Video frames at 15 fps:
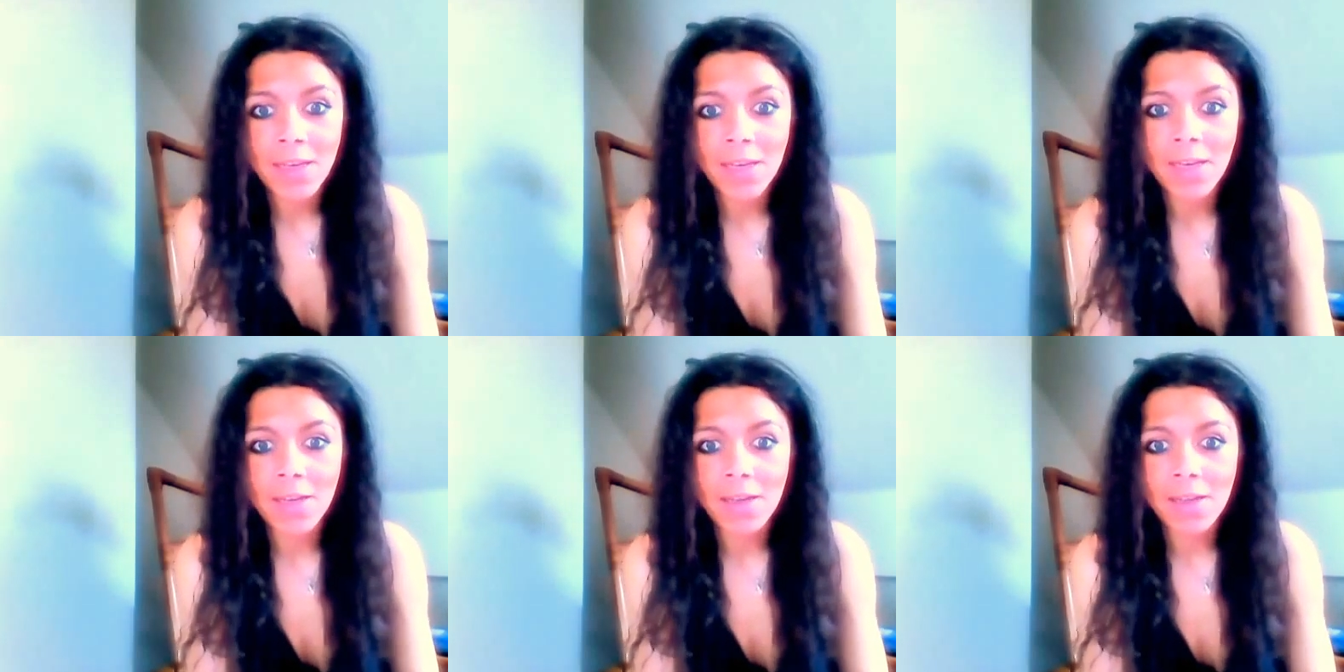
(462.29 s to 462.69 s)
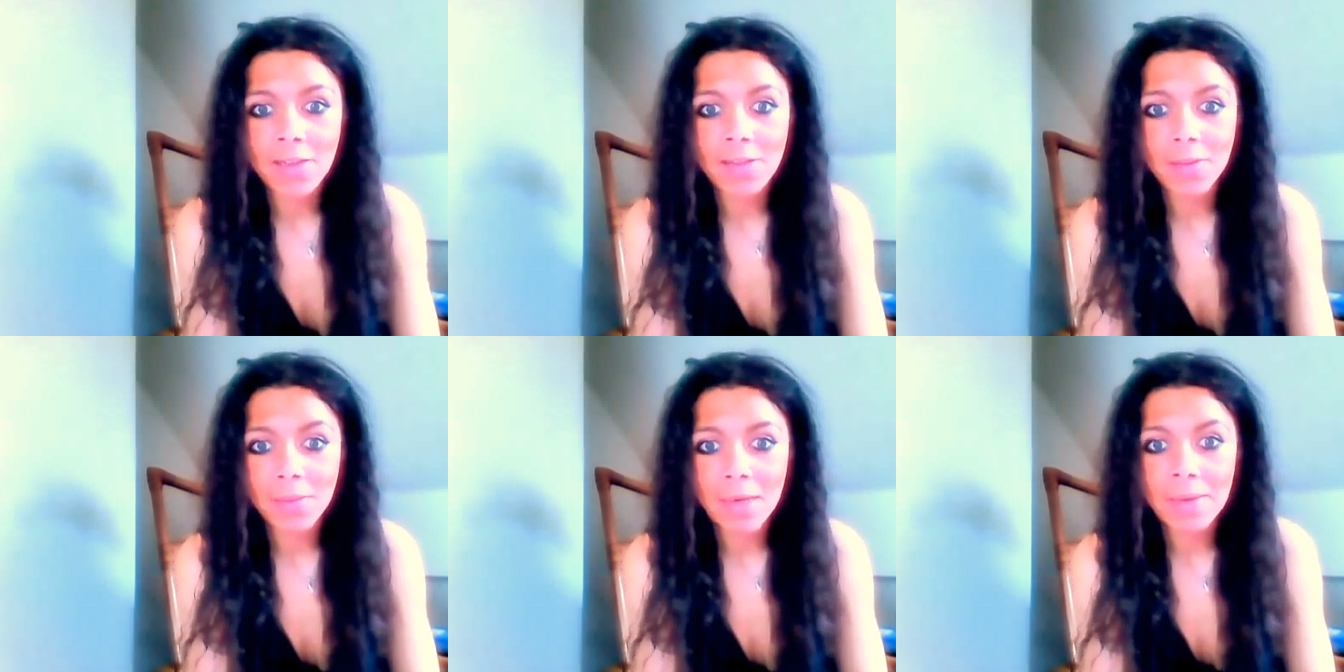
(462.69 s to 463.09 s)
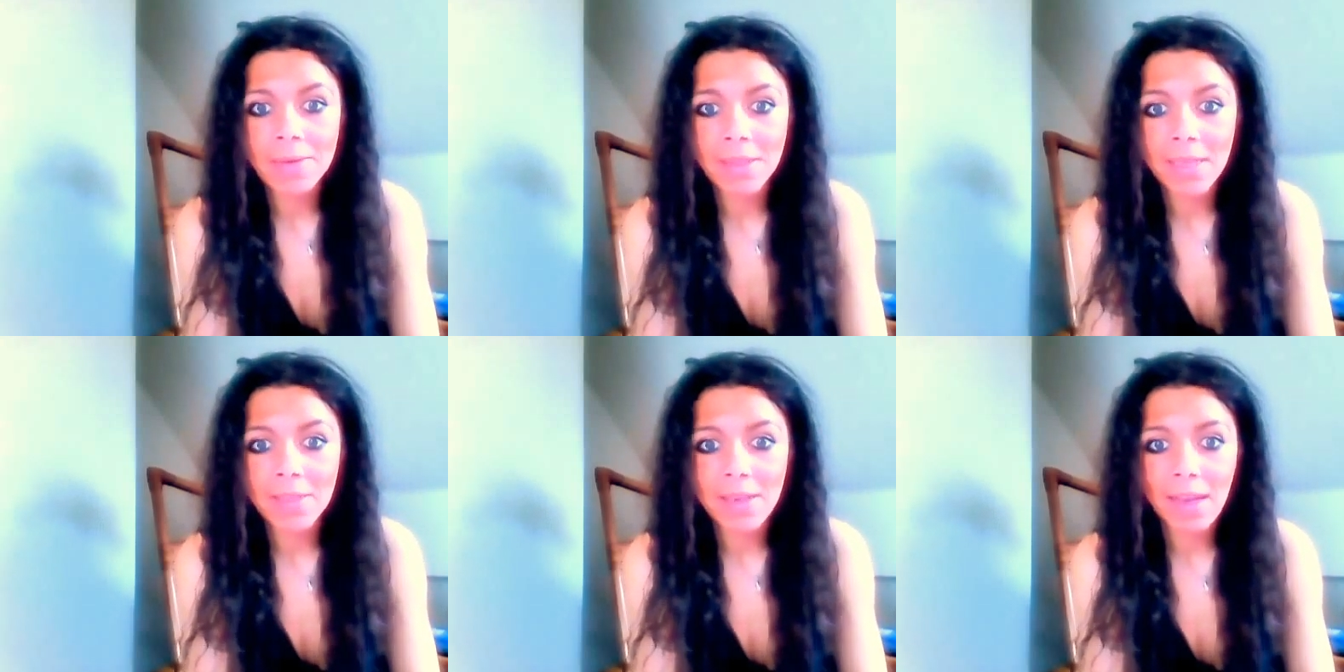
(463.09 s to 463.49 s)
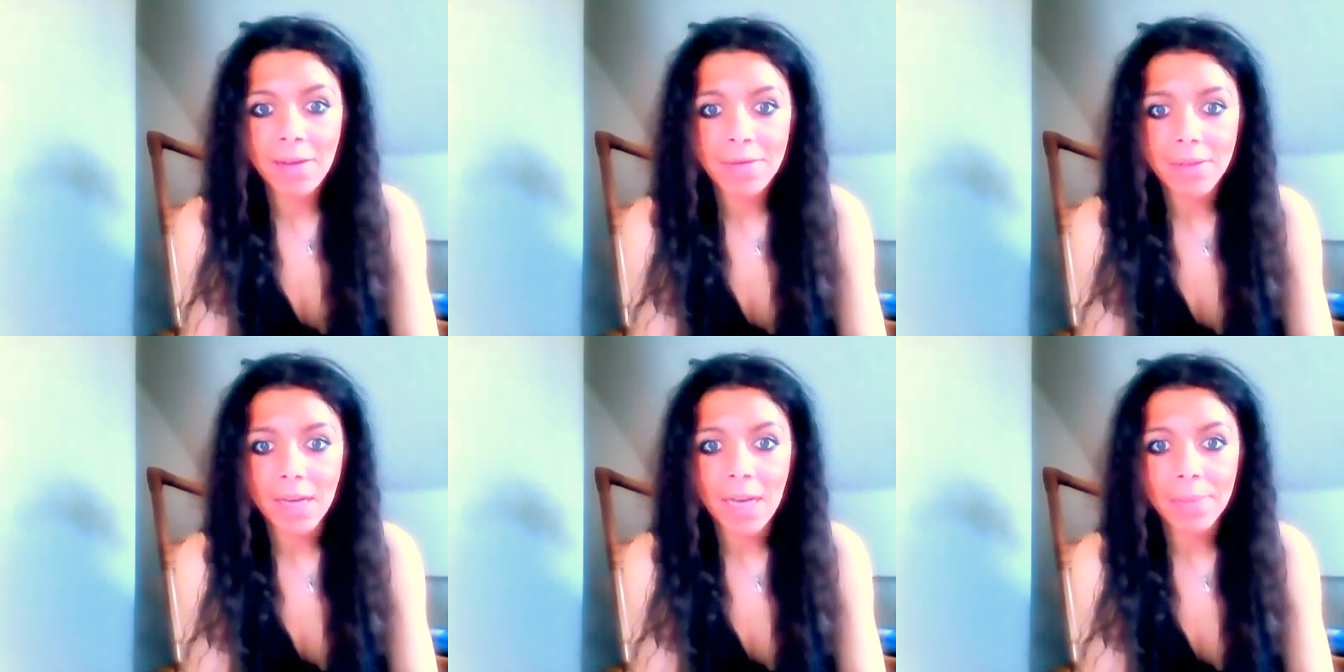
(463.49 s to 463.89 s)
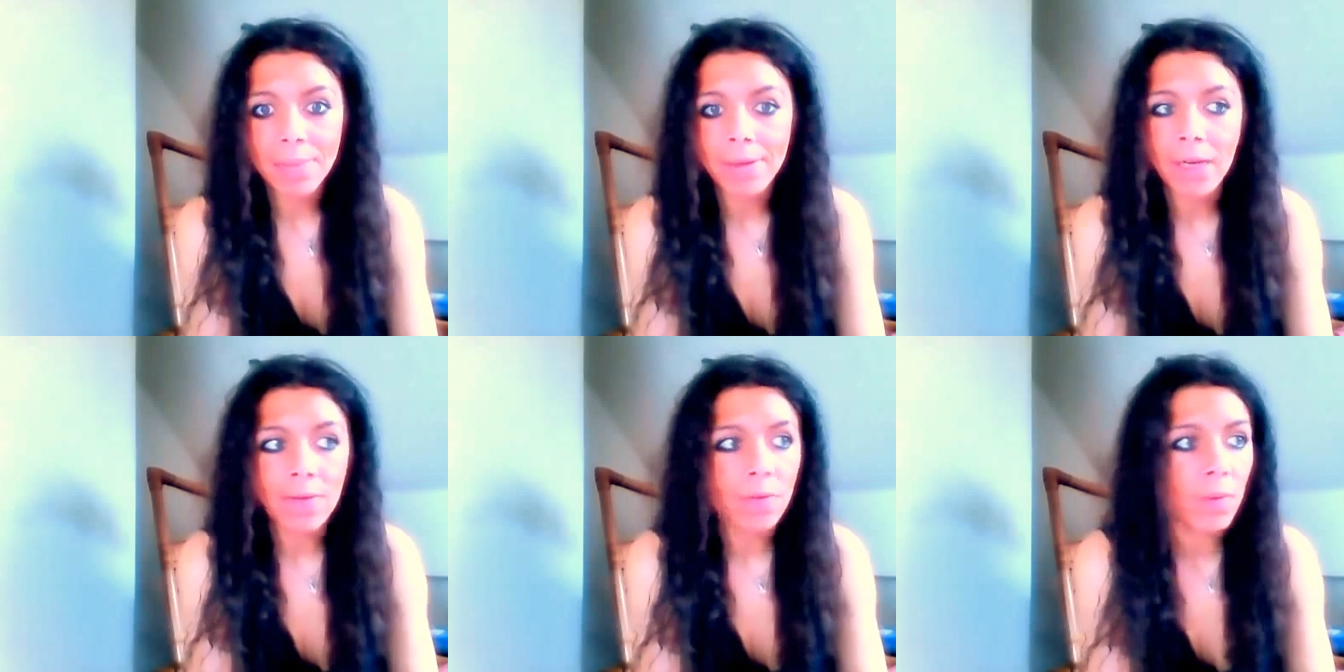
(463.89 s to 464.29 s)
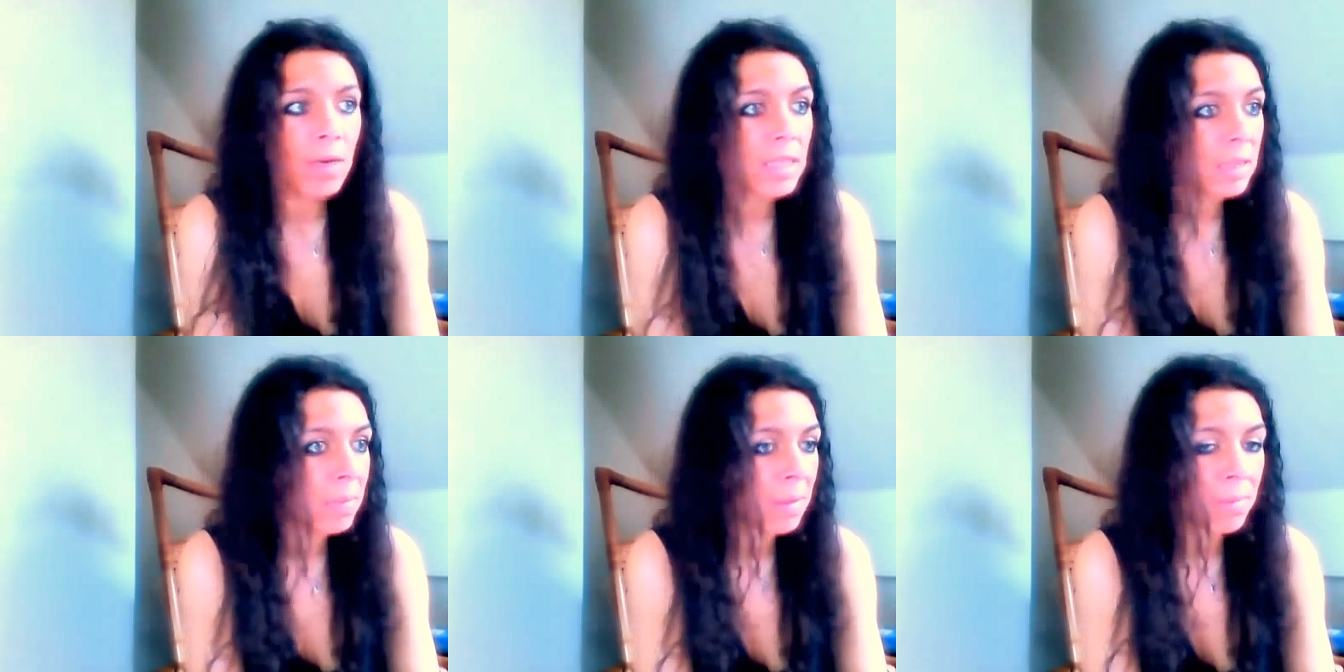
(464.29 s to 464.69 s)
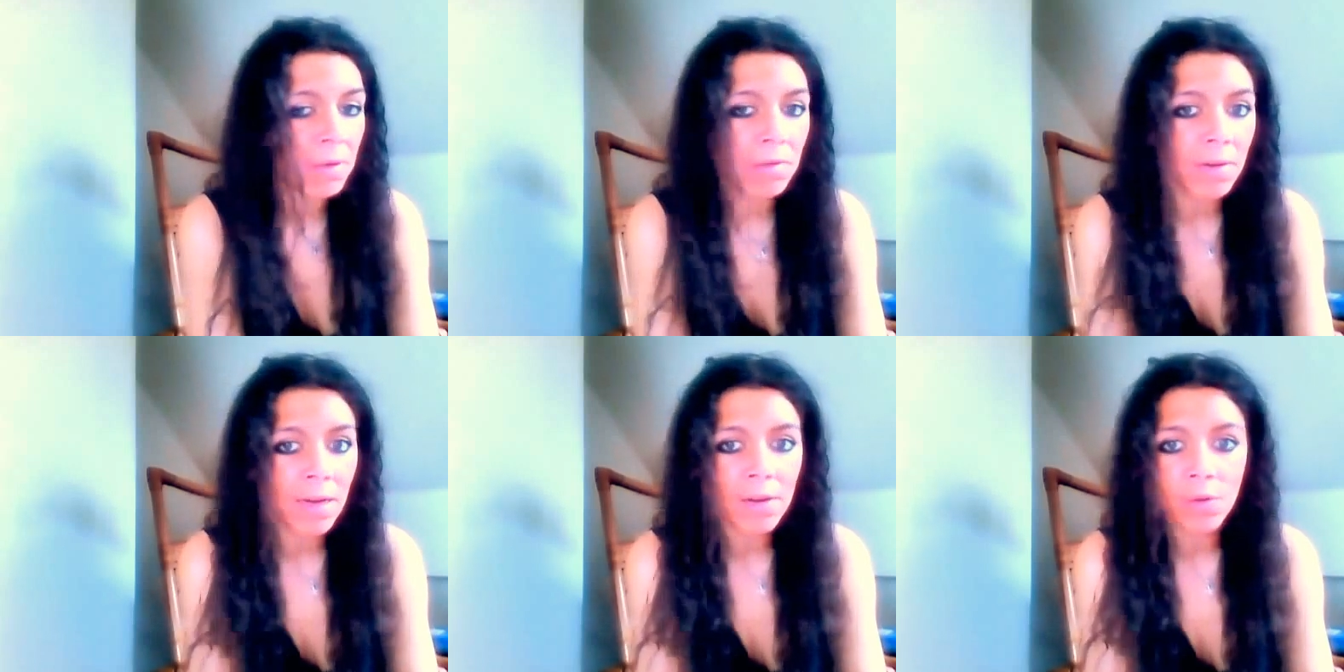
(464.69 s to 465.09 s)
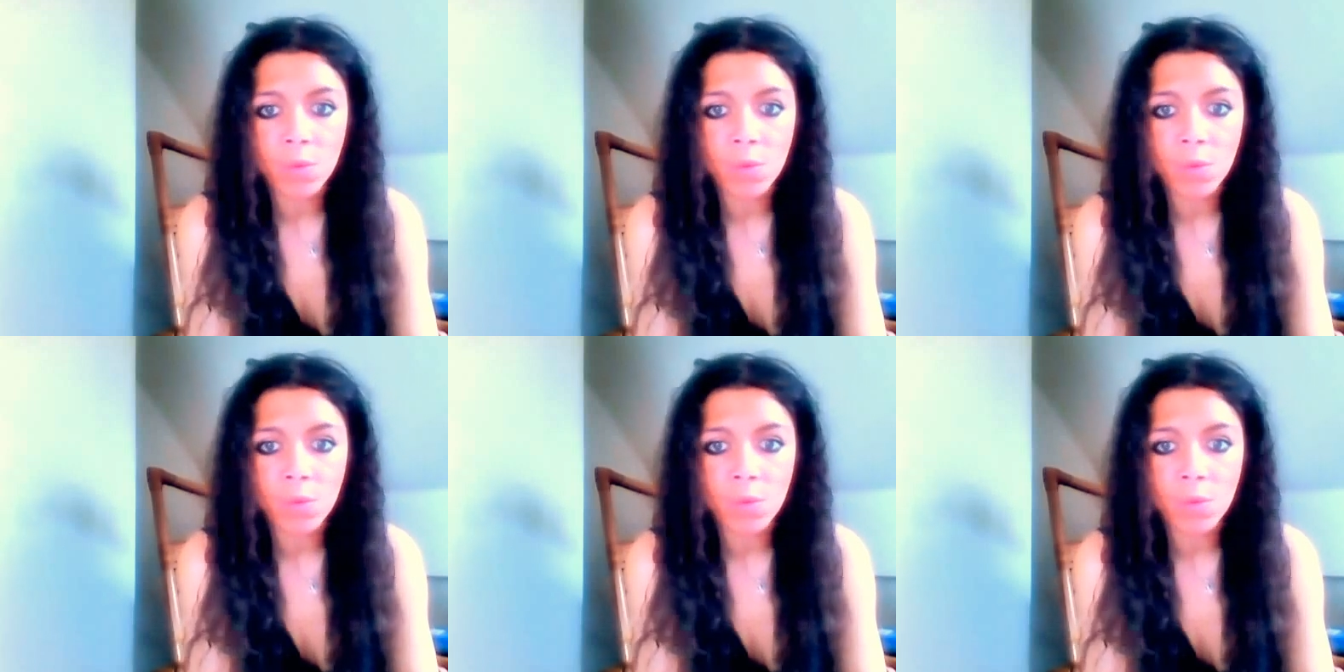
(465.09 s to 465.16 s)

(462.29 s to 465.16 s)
Well, that's my reasoning. Sometimes things have to happen,